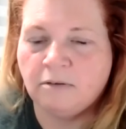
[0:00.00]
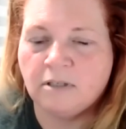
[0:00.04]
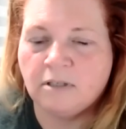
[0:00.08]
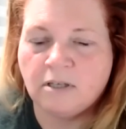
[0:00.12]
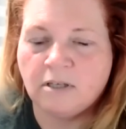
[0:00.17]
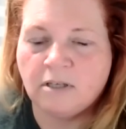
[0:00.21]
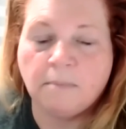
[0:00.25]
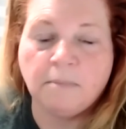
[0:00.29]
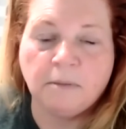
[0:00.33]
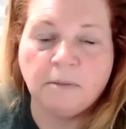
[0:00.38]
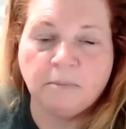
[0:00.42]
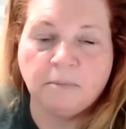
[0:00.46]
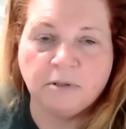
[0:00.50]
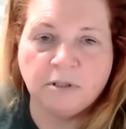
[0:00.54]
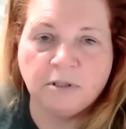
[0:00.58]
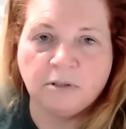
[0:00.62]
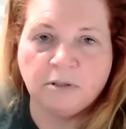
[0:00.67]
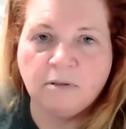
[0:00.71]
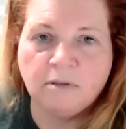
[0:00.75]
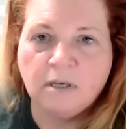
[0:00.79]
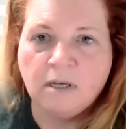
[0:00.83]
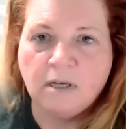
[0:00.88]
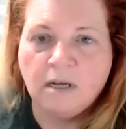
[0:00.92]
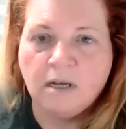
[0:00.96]
Some people
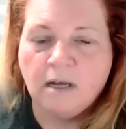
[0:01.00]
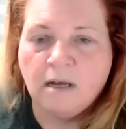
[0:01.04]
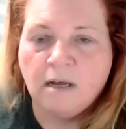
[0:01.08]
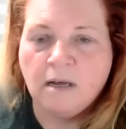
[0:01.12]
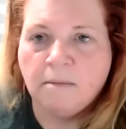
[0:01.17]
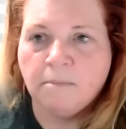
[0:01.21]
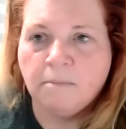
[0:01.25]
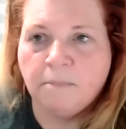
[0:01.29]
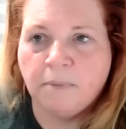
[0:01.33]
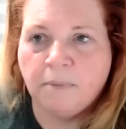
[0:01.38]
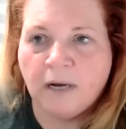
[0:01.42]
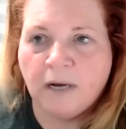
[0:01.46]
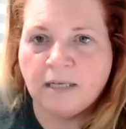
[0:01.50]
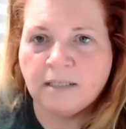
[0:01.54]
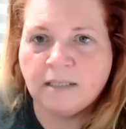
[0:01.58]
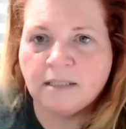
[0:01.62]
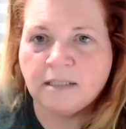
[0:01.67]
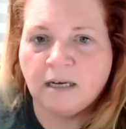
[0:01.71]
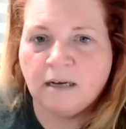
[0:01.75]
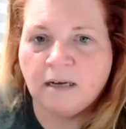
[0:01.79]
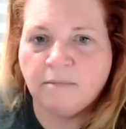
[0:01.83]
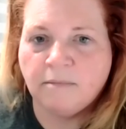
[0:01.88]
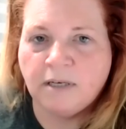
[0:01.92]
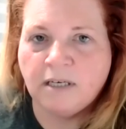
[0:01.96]
do, but
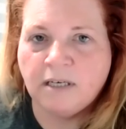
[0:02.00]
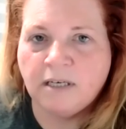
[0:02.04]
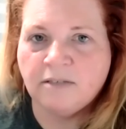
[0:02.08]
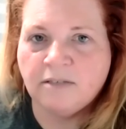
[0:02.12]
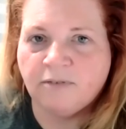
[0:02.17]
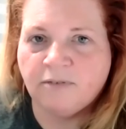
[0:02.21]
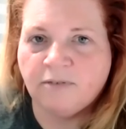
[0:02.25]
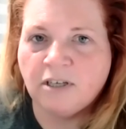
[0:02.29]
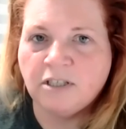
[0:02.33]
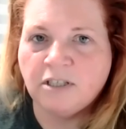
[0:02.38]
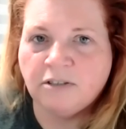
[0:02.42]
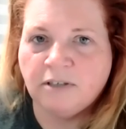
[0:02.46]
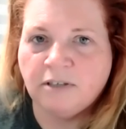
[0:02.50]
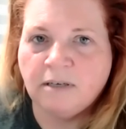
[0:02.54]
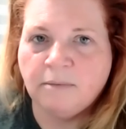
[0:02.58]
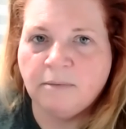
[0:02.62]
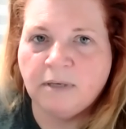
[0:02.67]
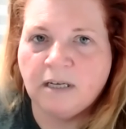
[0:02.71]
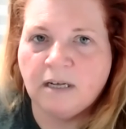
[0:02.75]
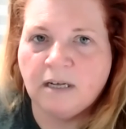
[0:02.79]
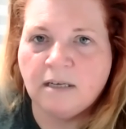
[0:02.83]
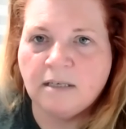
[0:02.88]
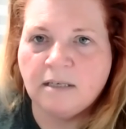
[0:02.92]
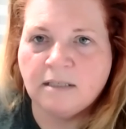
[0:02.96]
it is frustrating
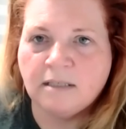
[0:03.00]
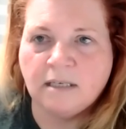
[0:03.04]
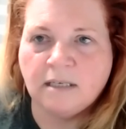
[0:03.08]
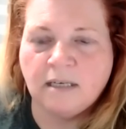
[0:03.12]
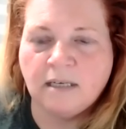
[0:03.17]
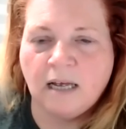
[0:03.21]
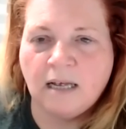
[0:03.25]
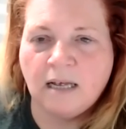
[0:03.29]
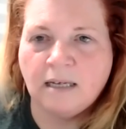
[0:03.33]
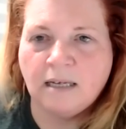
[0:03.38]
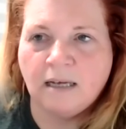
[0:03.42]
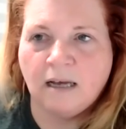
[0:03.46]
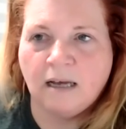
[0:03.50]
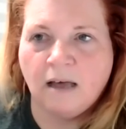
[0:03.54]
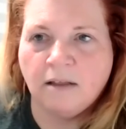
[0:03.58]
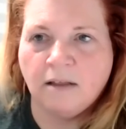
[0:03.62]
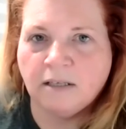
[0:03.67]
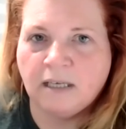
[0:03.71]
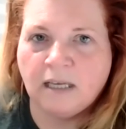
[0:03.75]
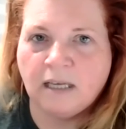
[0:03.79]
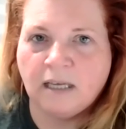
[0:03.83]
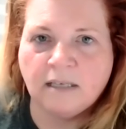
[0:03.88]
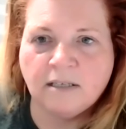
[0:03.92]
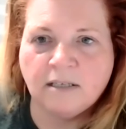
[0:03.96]
because all the
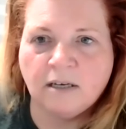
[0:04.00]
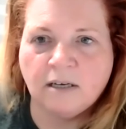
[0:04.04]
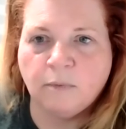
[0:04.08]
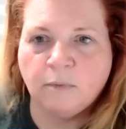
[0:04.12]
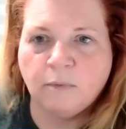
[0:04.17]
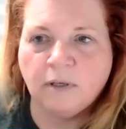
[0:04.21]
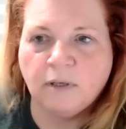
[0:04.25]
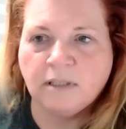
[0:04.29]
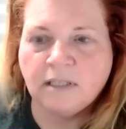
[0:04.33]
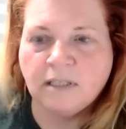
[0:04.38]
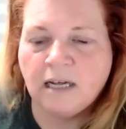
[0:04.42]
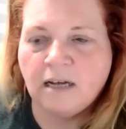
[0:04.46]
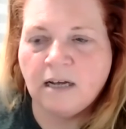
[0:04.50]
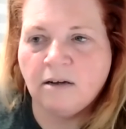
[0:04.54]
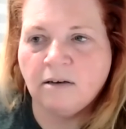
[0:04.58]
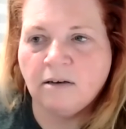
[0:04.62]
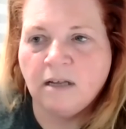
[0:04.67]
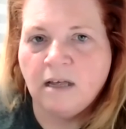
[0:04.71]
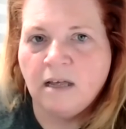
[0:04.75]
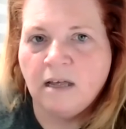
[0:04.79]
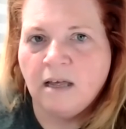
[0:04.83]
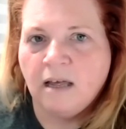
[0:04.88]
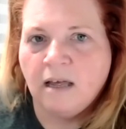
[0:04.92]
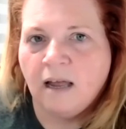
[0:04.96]
kinks are worked out.
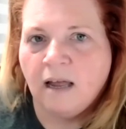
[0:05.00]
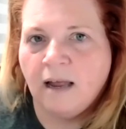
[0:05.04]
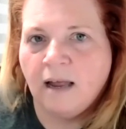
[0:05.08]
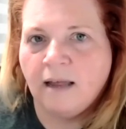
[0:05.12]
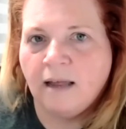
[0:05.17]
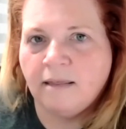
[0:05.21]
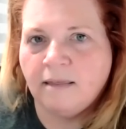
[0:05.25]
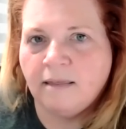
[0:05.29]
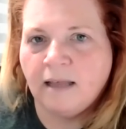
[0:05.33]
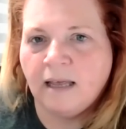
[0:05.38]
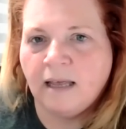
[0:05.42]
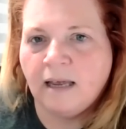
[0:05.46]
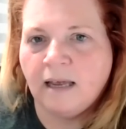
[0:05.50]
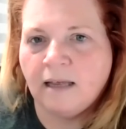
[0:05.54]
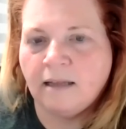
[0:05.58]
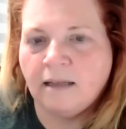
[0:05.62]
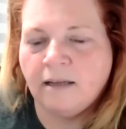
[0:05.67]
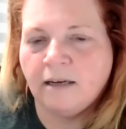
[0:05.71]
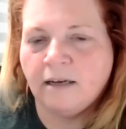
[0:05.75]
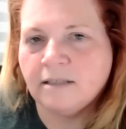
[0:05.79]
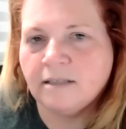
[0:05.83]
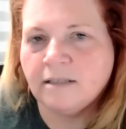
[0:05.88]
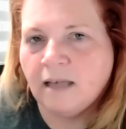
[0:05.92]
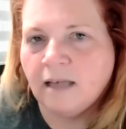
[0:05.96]
And then
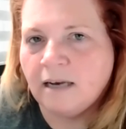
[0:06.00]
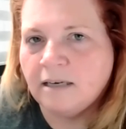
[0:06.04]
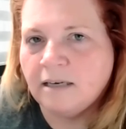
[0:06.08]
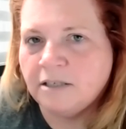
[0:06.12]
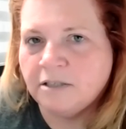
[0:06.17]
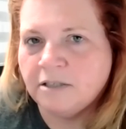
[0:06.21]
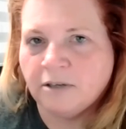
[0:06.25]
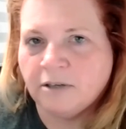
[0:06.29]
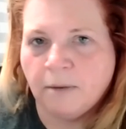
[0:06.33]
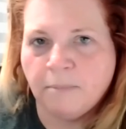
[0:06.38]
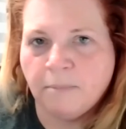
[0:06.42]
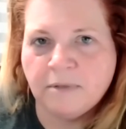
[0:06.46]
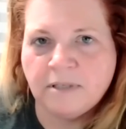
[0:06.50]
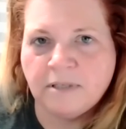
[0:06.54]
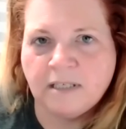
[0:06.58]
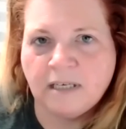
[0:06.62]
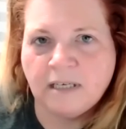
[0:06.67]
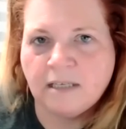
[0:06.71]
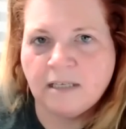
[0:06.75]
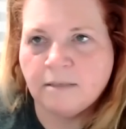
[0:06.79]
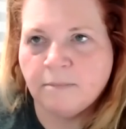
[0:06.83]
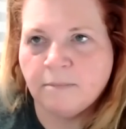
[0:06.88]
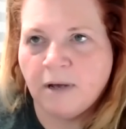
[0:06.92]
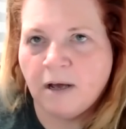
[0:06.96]
there's a lot of
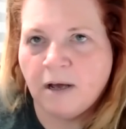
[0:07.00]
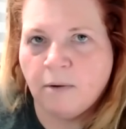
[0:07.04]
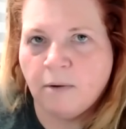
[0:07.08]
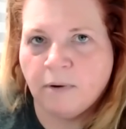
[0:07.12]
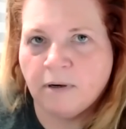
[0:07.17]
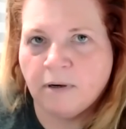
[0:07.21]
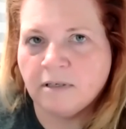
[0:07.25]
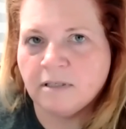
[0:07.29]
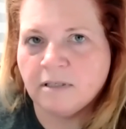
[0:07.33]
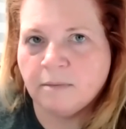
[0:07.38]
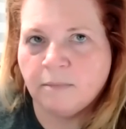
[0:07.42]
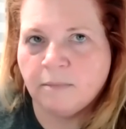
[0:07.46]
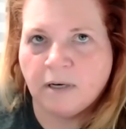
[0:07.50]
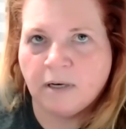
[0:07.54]
discrepancies about where's the